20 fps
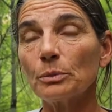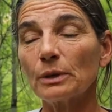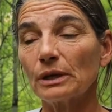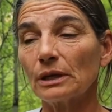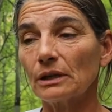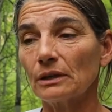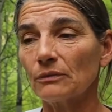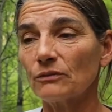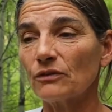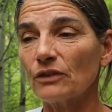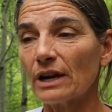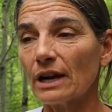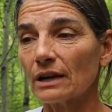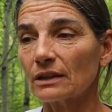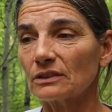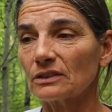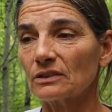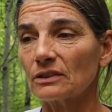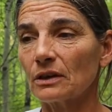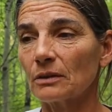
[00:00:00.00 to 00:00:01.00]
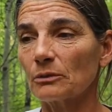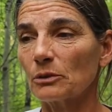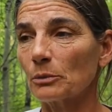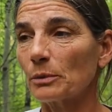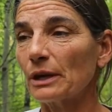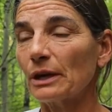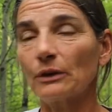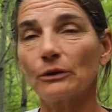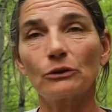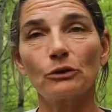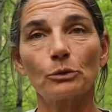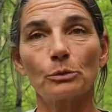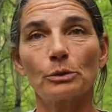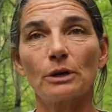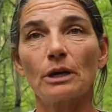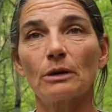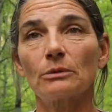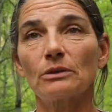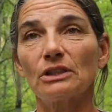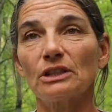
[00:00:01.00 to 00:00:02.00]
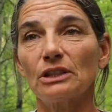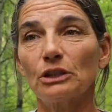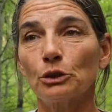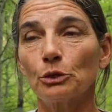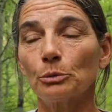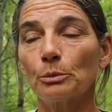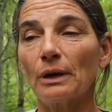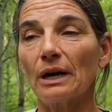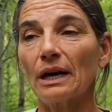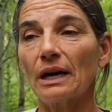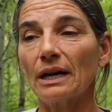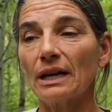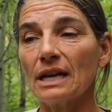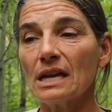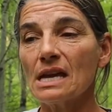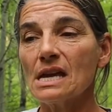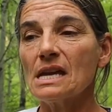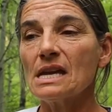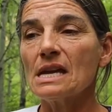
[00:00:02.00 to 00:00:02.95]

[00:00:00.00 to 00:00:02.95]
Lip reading: but in fact the parents are probably nearby,